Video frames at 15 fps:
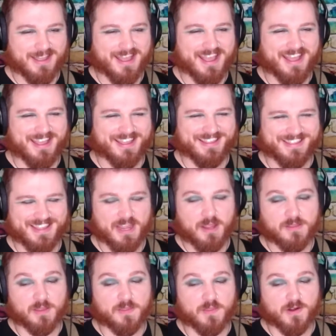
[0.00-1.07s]

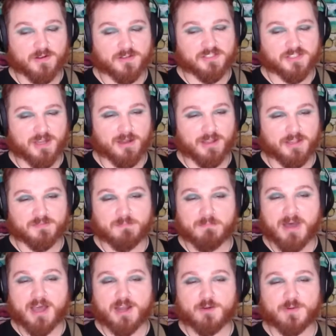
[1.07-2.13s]
The third song is
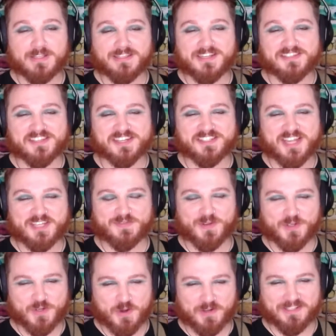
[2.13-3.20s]
Moderately Successful
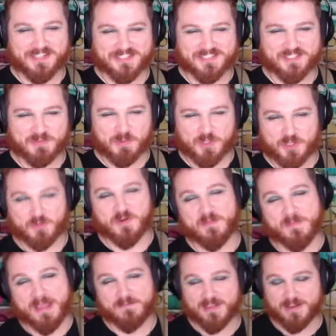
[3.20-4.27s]
Journalists, which is one of
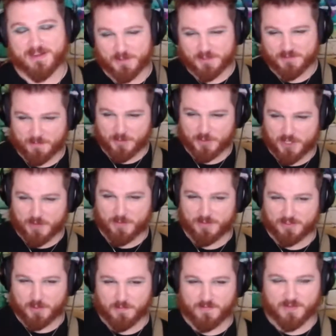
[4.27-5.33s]
my favorites from the show. It's
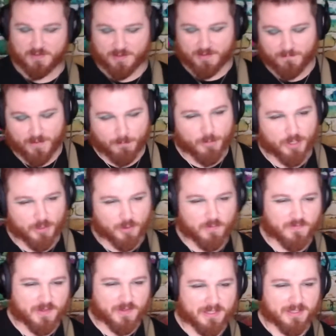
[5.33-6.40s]
pretty
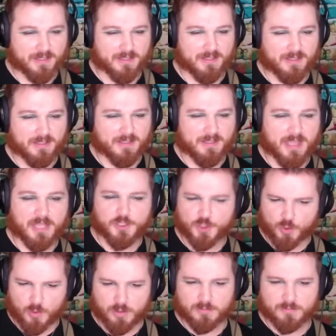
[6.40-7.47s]
goofy and
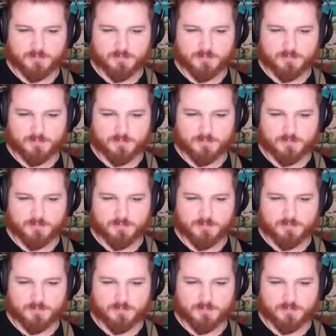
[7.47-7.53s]
short.